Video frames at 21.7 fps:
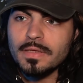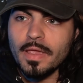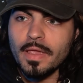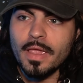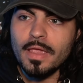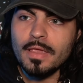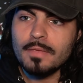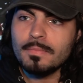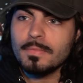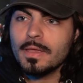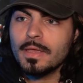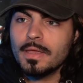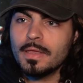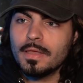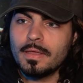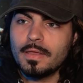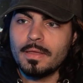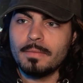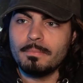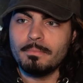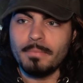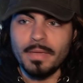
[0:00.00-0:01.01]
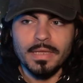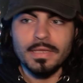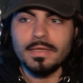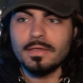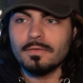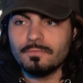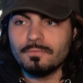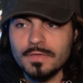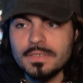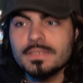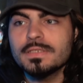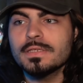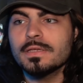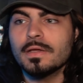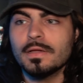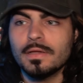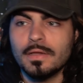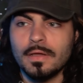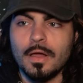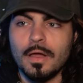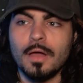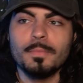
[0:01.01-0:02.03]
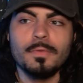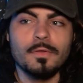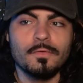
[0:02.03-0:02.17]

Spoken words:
game, make a physical copy